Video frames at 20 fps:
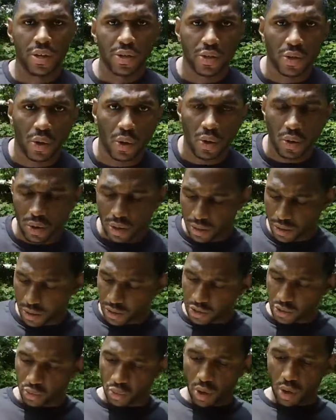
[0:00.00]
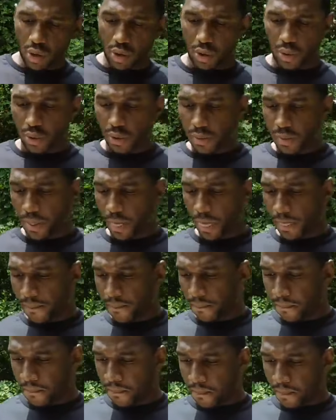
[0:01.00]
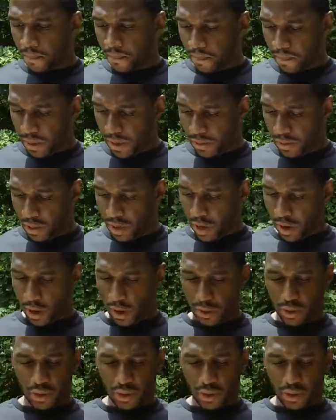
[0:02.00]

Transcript: So on this roll, there